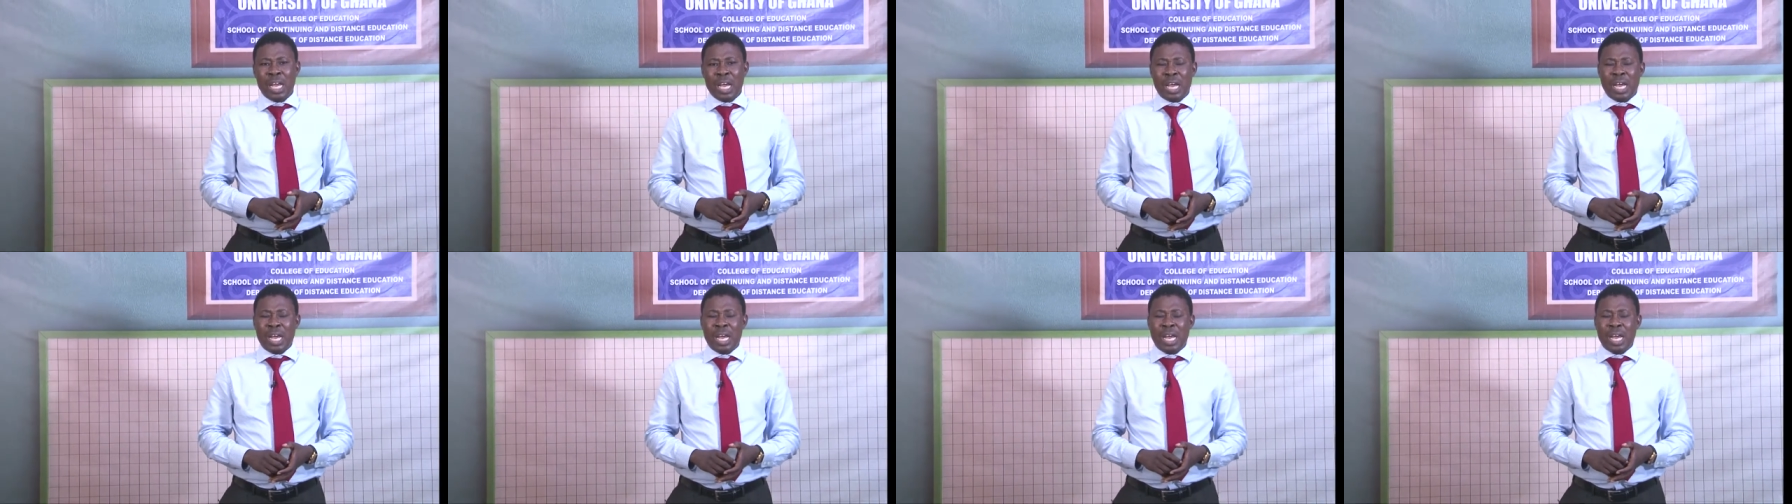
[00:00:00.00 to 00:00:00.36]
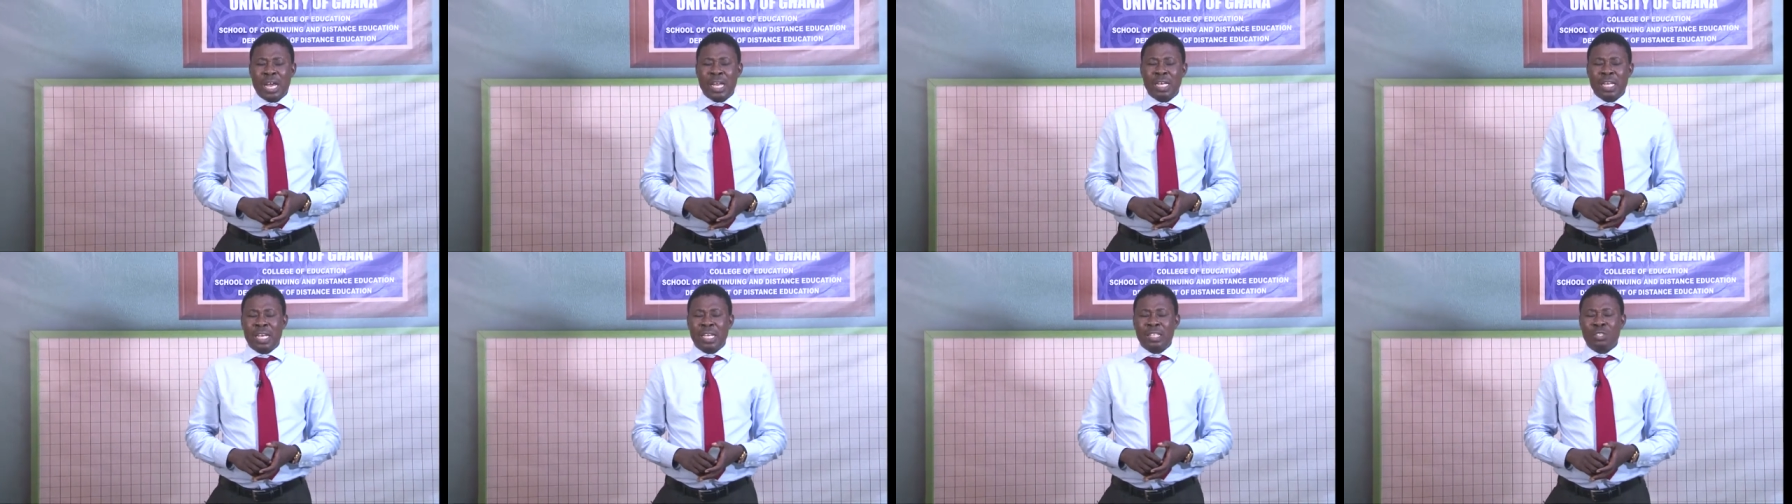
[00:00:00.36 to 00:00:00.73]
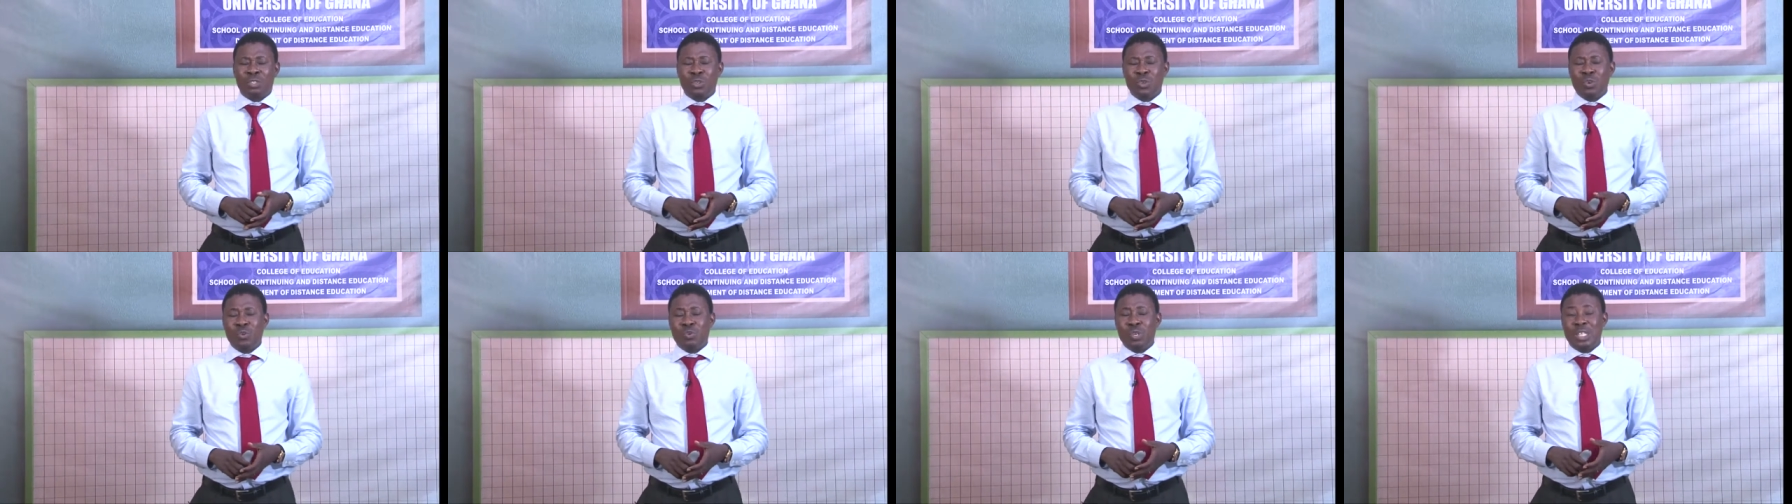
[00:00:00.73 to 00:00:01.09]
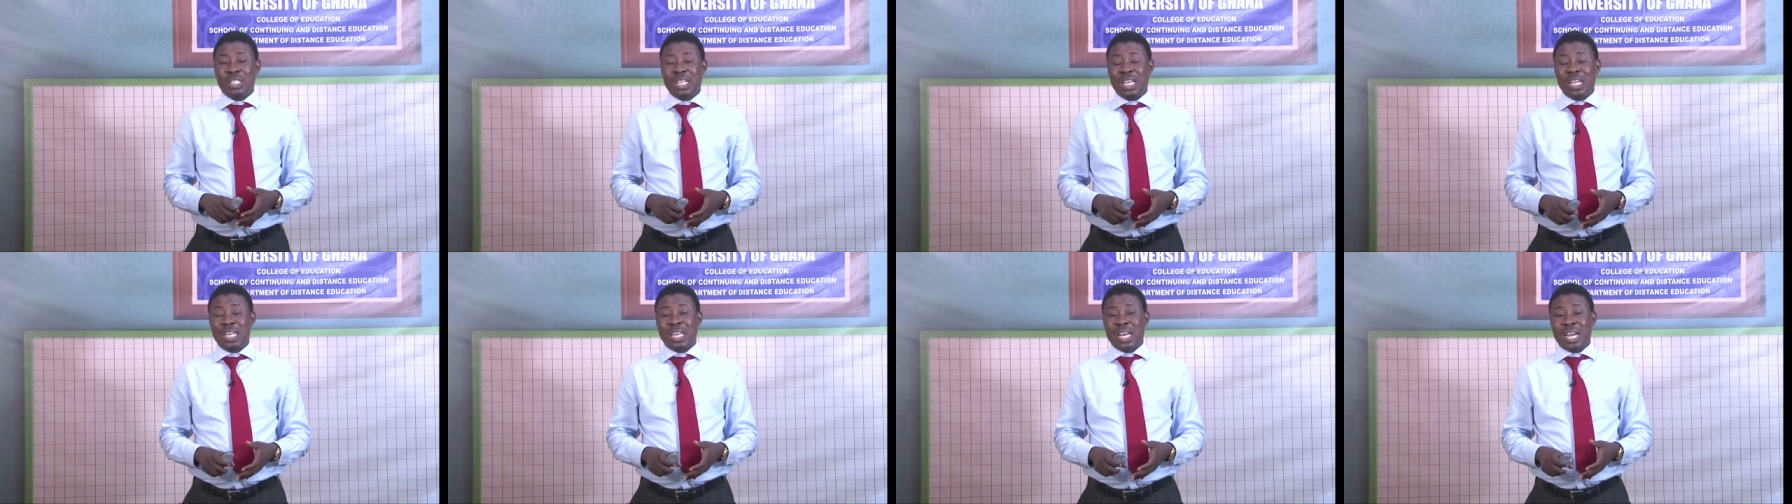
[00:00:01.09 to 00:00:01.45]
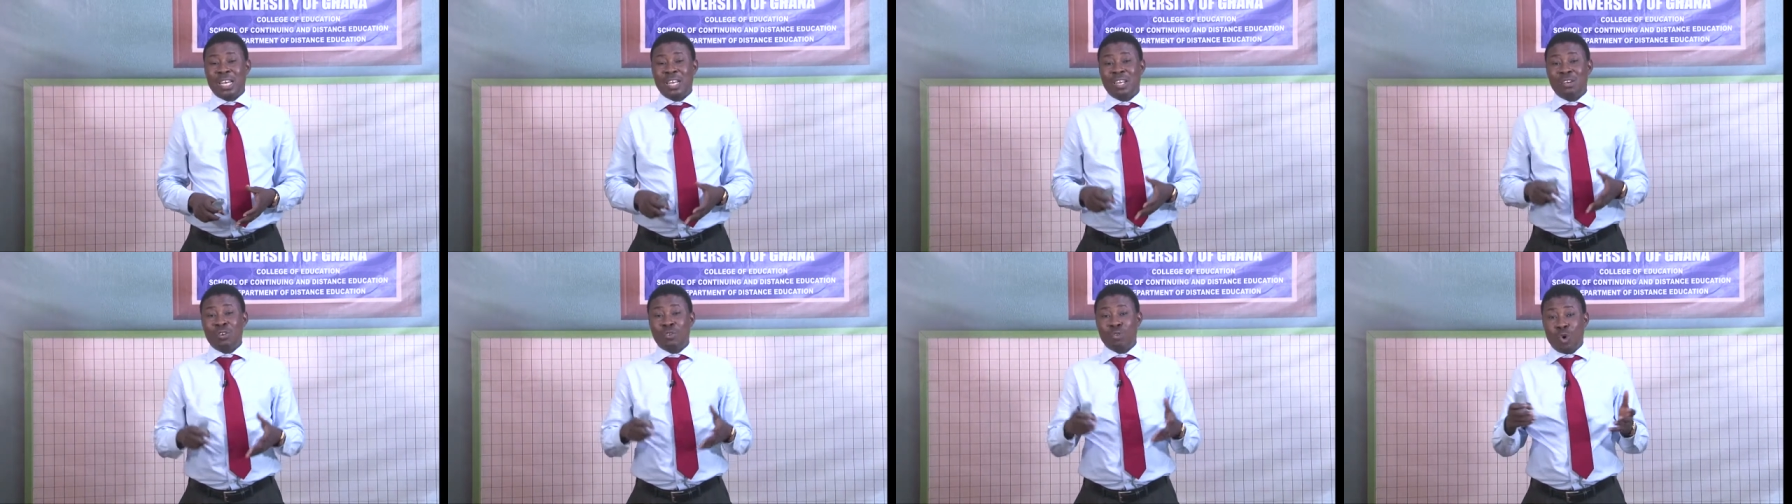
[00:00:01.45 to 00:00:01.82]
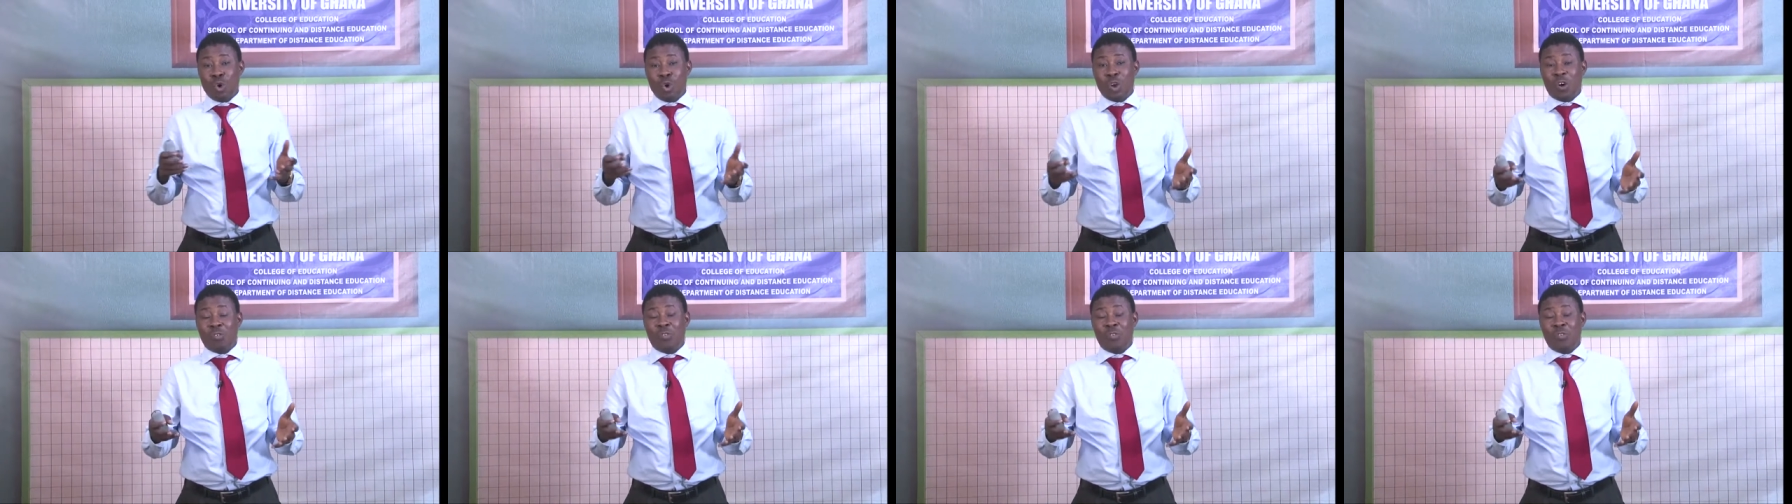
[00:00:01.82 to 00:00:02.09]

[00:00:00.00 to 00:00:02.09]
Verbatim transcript: And, and so we say that the role